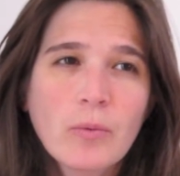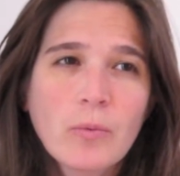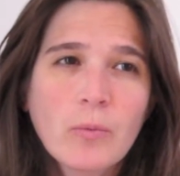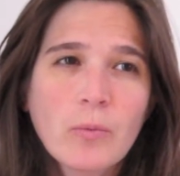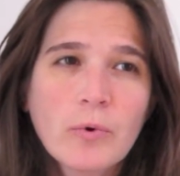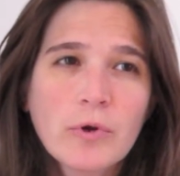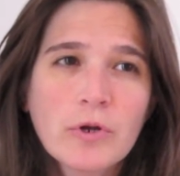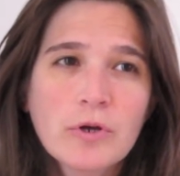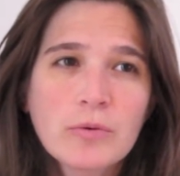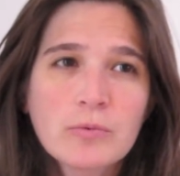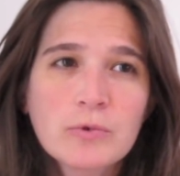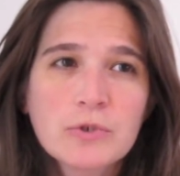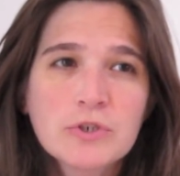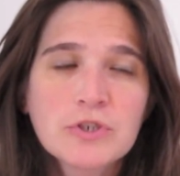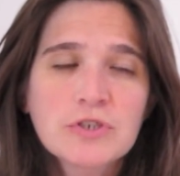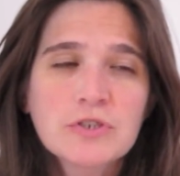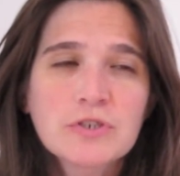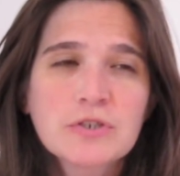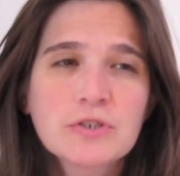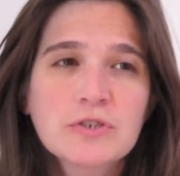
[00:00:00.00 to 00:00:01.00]
When I
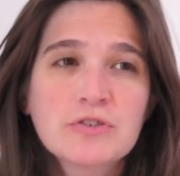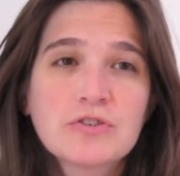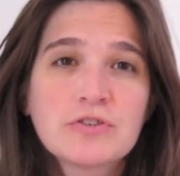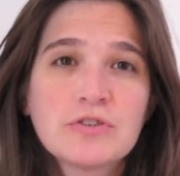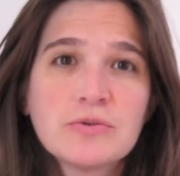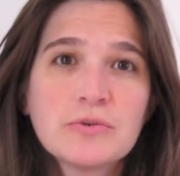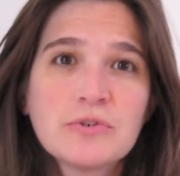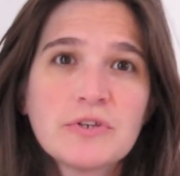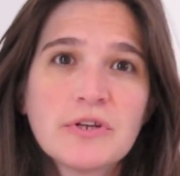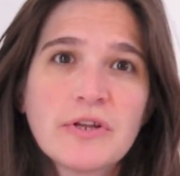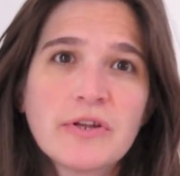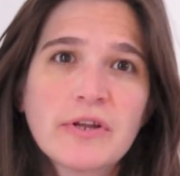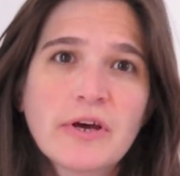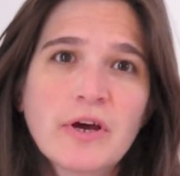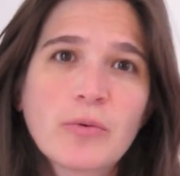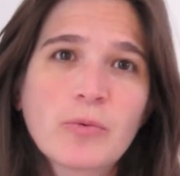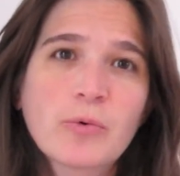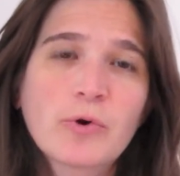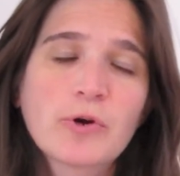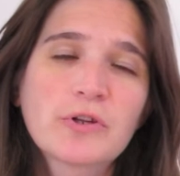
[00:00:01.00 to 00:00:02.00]
was a student,
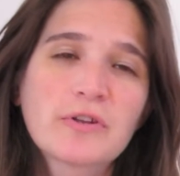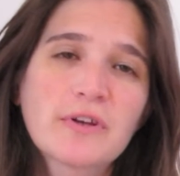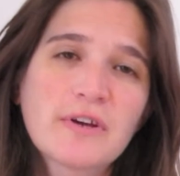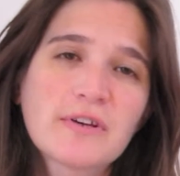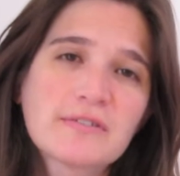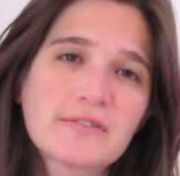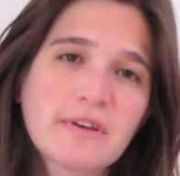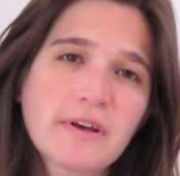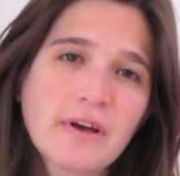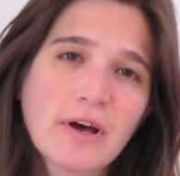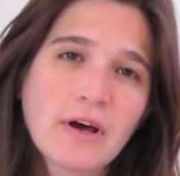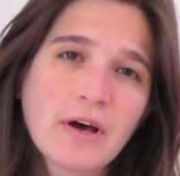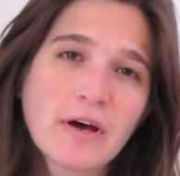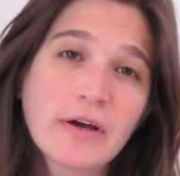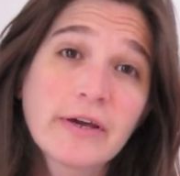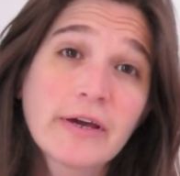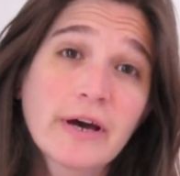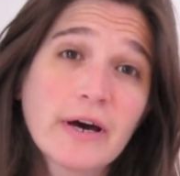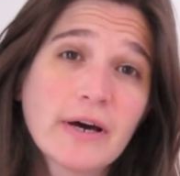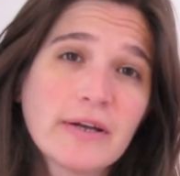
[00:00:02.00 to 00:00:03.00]
I worked as
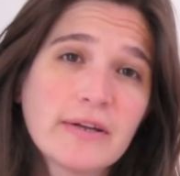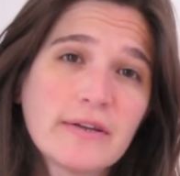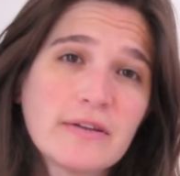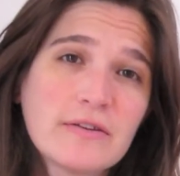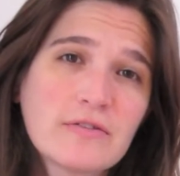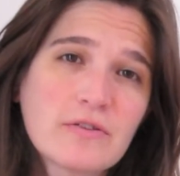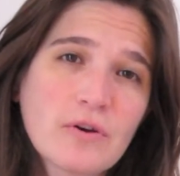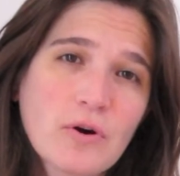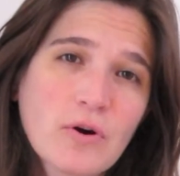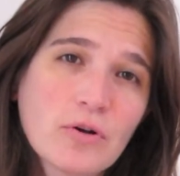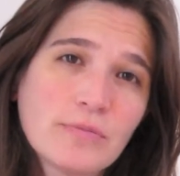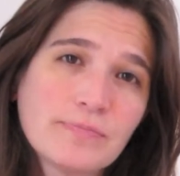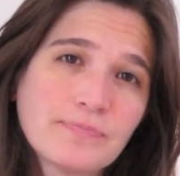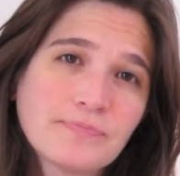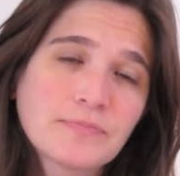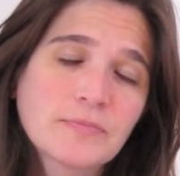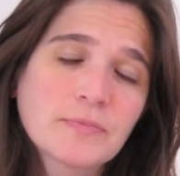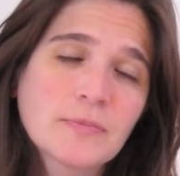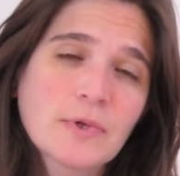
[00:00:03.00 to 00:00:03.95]
a guide in Stockholm.